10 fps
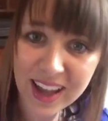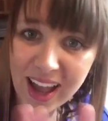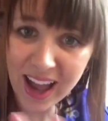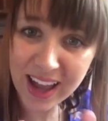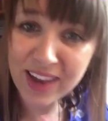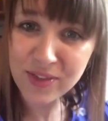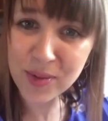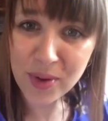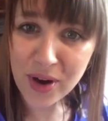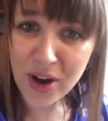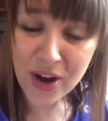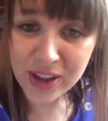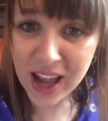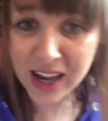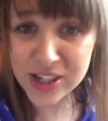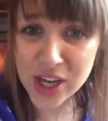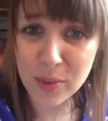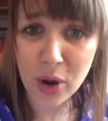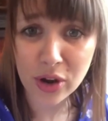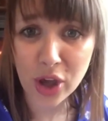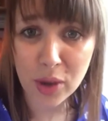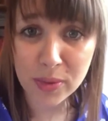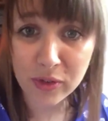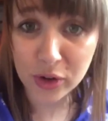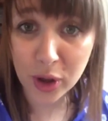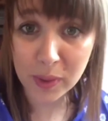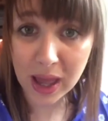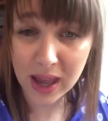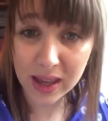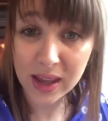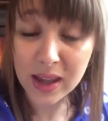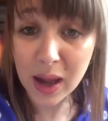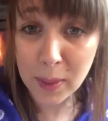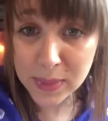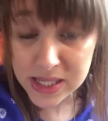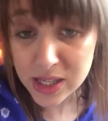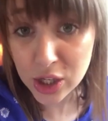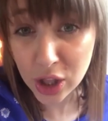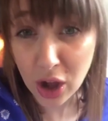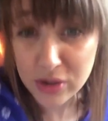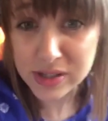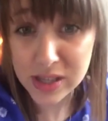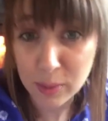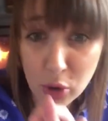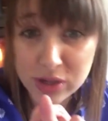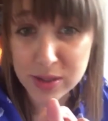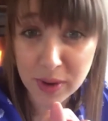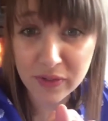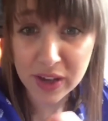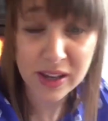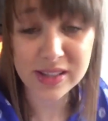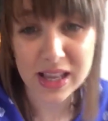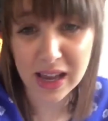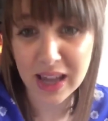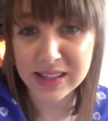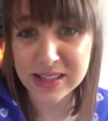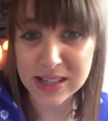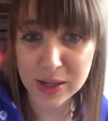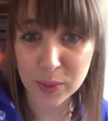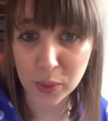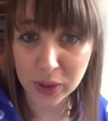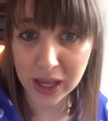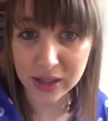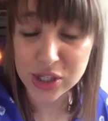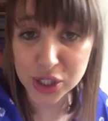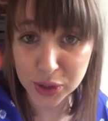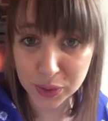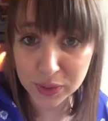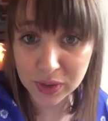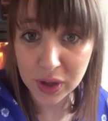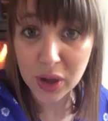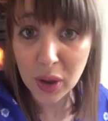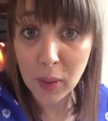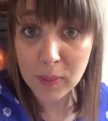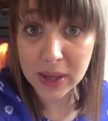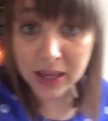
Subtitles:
Hi everyone, hi J1, hope you're all okay. I'm missing you lots and I'm crossing my fingers that I get to see you all again soon. Me